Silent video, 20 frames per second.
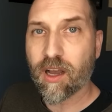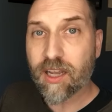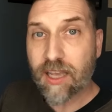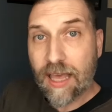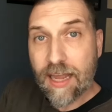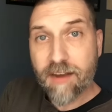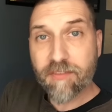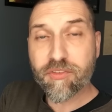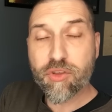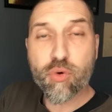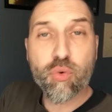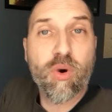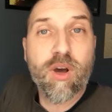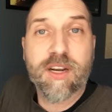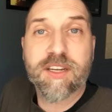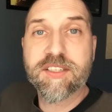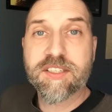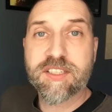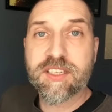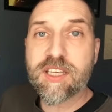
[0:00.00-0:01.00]
Again, if you
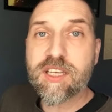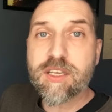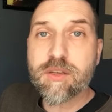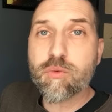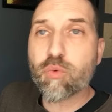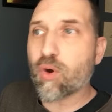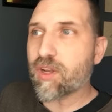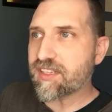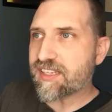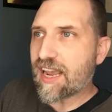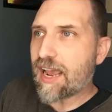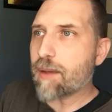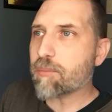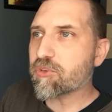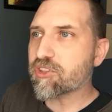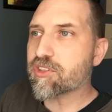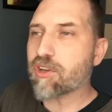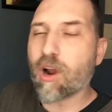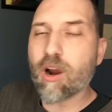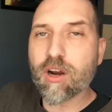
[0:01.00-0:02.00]
want to see what
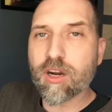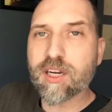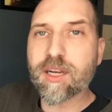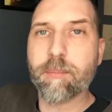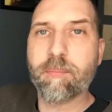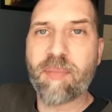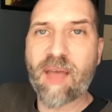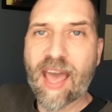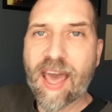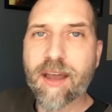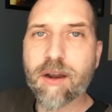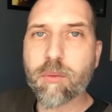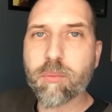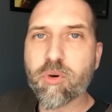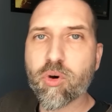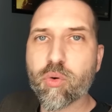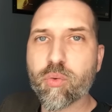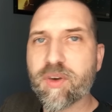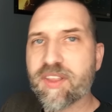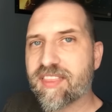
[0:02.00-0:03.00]
tablets are
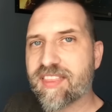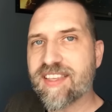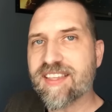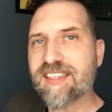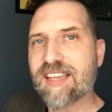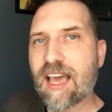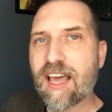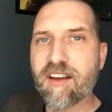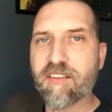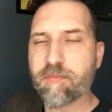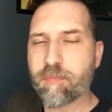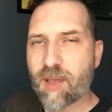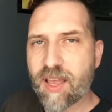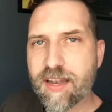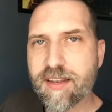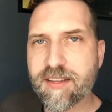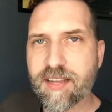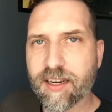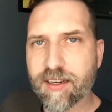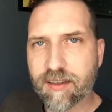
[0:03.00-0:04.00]
compatible with this kind of
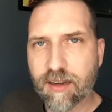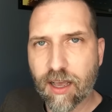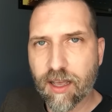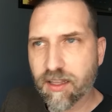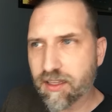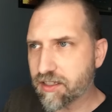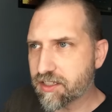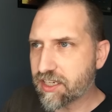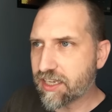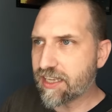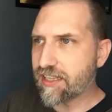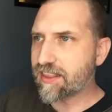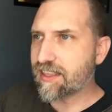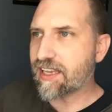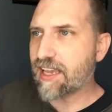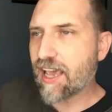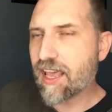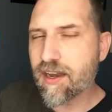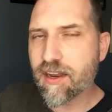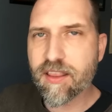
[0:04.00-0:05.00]
pen technology, at
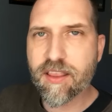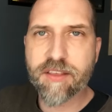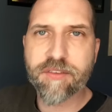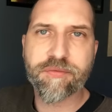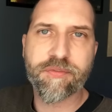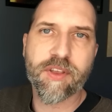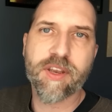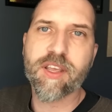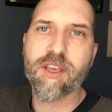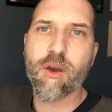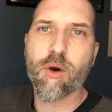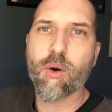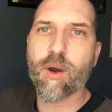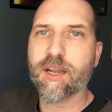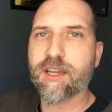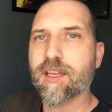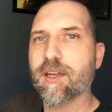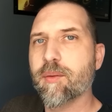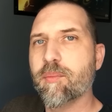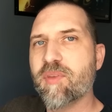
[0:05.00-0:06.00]
the end of this video,
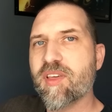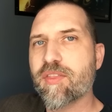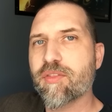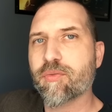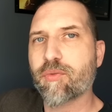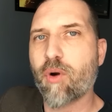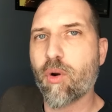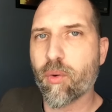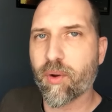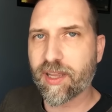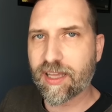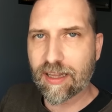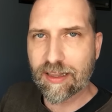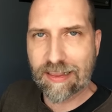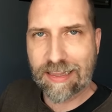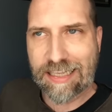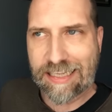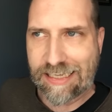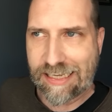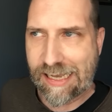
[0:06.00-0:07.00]
I'm going to be throwing a
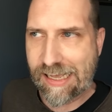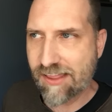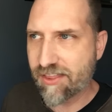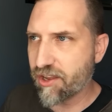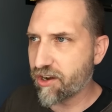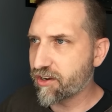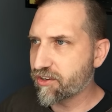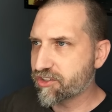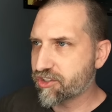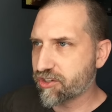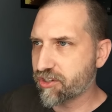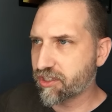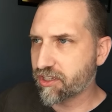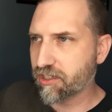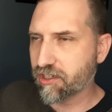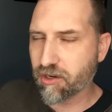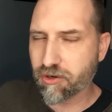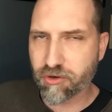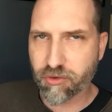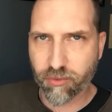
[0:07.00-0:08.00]
link on there so you
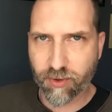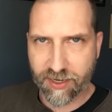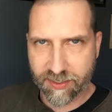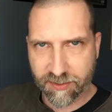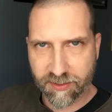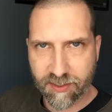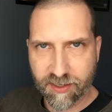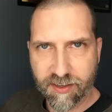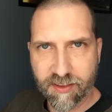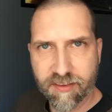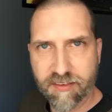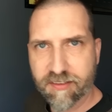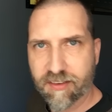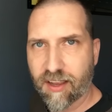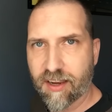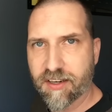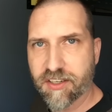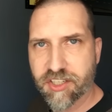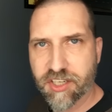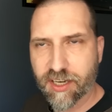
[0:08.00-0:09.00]
can go directly to the
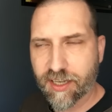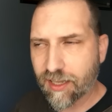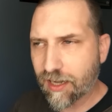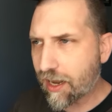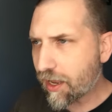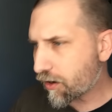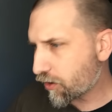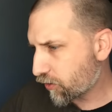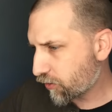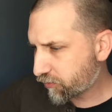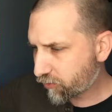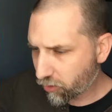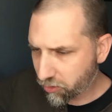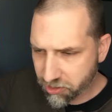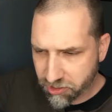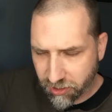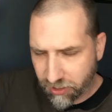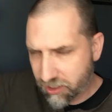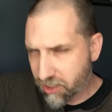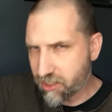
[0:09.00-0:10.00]
site and check it out, or of
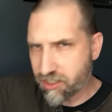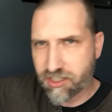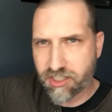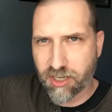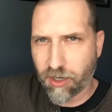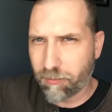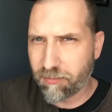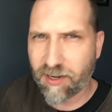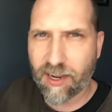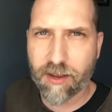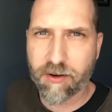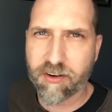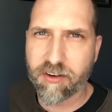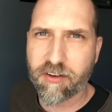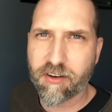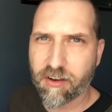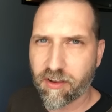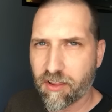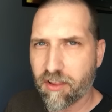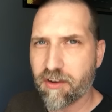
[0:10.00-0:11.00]
course you could just jump down
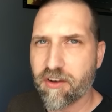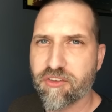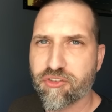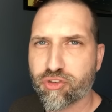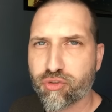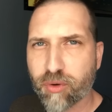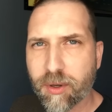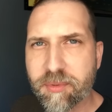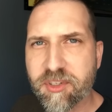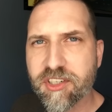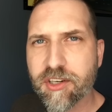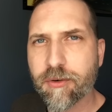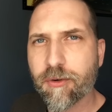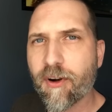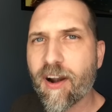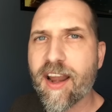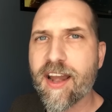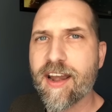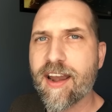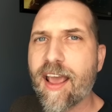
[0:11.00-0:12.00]
into the description
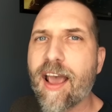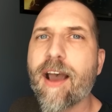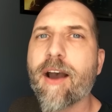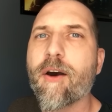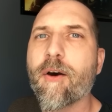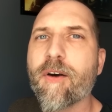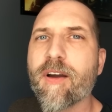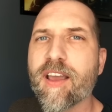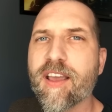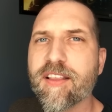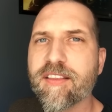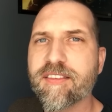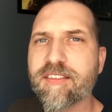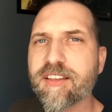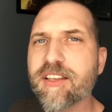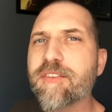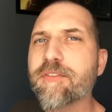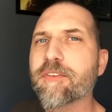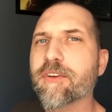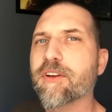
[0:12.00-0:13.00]
right now and
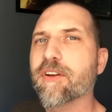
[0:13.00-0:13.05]
see for